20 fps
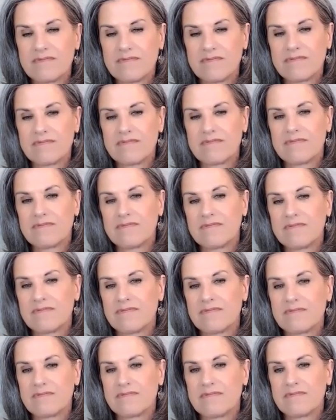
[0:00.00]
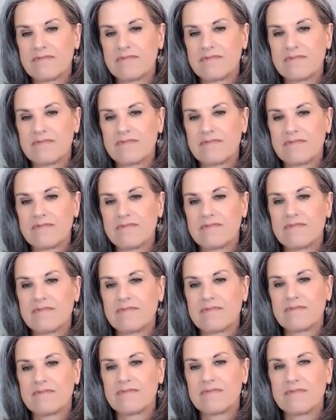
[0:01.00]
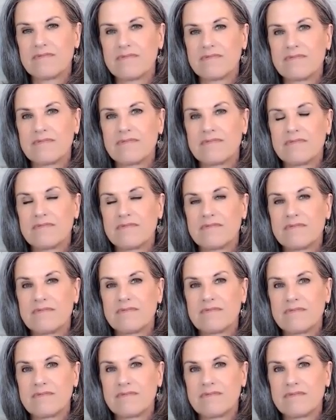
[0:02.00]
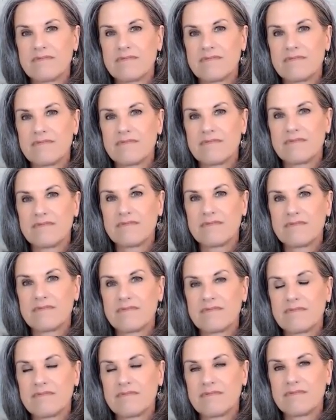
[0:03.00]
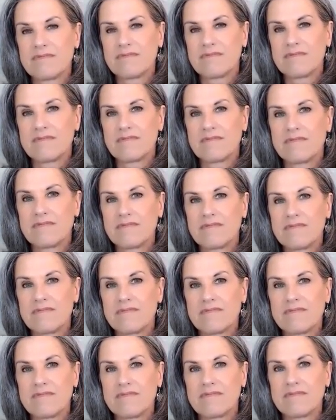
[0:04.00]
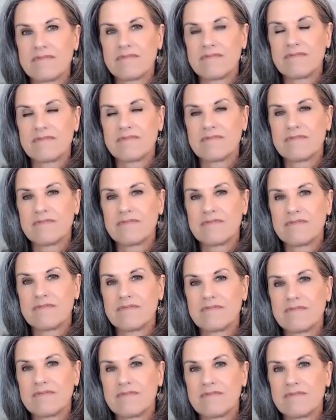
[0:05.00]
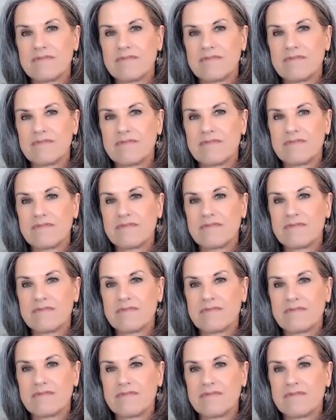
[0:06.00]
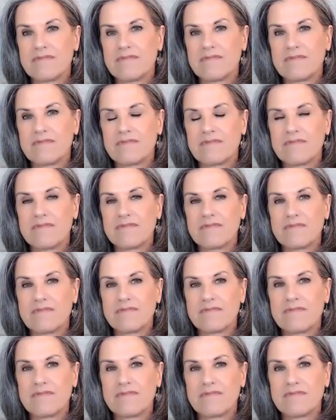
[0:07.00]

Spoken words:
[no speech]